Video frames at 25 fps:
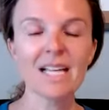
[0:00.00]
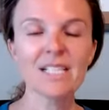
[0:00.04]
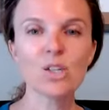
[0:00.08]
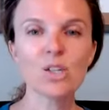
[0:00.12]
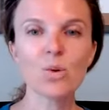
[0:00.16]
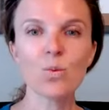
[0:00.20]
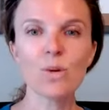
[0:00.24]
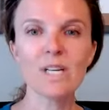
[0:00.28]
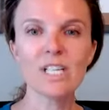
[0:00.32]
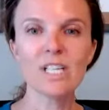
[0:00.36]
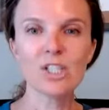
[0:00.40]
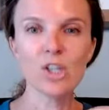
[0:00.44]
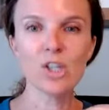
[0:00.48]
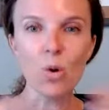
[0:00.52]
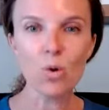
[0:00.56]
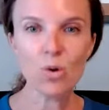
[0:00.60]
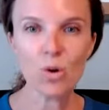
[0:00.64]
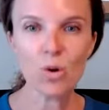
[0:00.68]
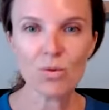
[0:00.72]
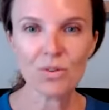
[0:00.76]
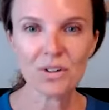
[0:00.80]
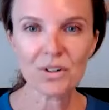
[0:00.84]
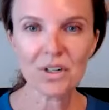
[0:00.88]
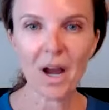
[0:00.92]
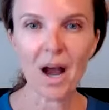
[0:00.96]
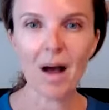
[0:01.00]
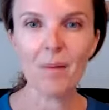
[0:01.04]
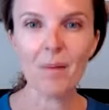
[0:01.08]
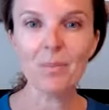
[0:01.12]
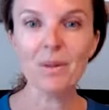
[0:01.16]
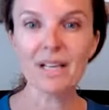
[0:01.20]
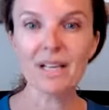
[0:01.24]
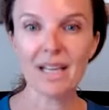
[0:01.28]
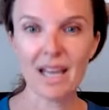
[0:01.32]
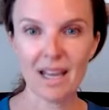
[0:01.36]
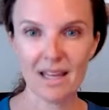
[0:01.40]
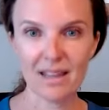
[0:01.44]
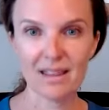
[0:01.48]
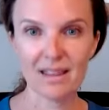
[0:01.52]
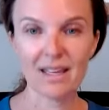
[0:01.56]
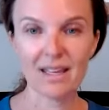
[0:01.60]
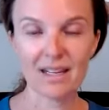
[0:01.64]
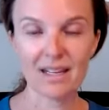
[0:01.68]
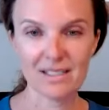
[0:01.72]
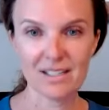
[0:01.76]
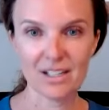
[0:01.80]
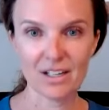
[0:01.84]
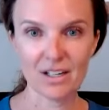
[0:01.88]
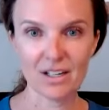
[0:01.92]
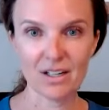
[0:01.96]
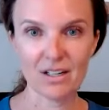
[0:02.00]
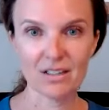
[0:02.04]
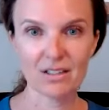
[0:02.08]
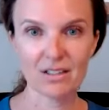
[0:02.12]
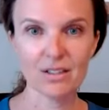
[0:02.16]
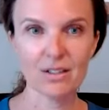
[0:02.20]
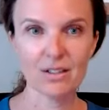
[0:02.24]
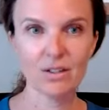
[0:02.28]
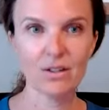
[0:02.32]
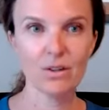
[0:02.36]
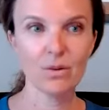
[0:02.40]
And so we don't overcomplicate things here.